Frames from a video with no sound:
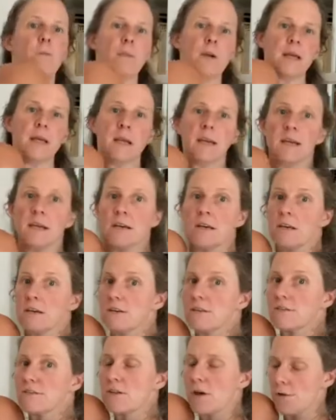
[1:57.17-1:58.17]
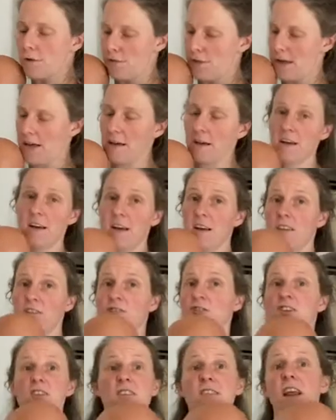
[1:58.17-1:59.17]
me so that
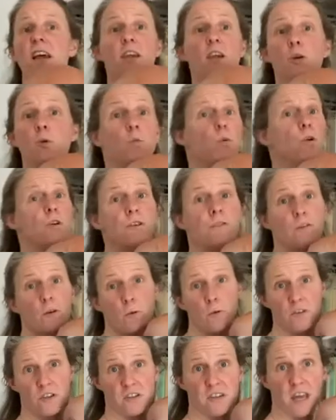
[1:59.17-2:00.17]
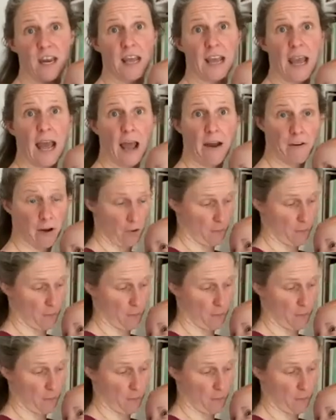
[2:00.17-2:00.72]
just like you would if you were just going to carry a